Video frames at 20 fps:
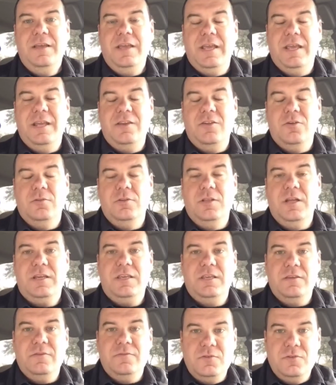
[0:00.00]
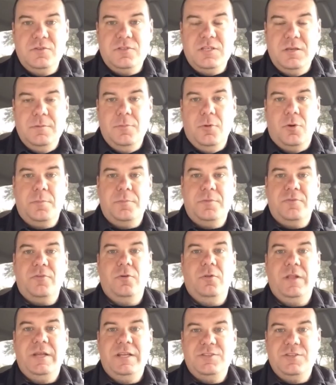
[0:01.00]
And you're lucky if you see a Border
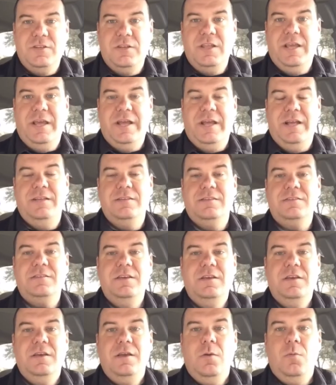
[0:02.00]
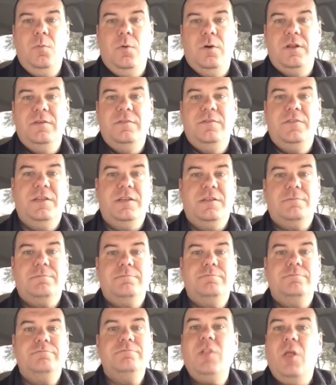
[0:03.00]
Patrol agent as one of the
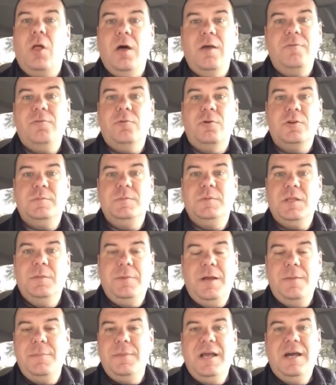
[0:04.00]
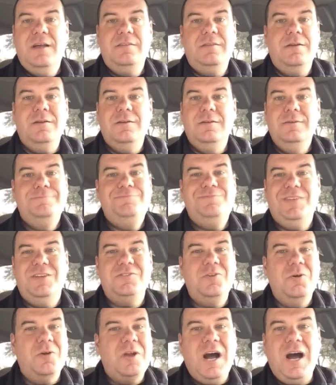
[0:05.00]
law enforcement that might be out there.
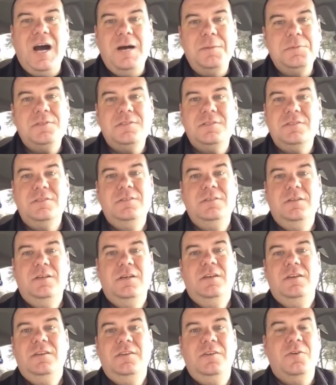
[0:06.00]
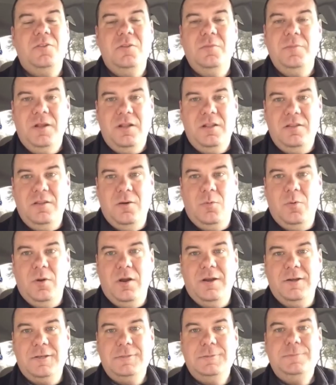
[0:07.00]
There's no cops. You're in the middle of
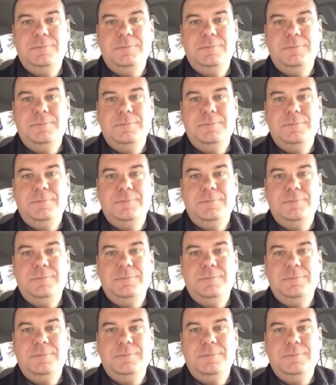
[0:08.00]
nowhere.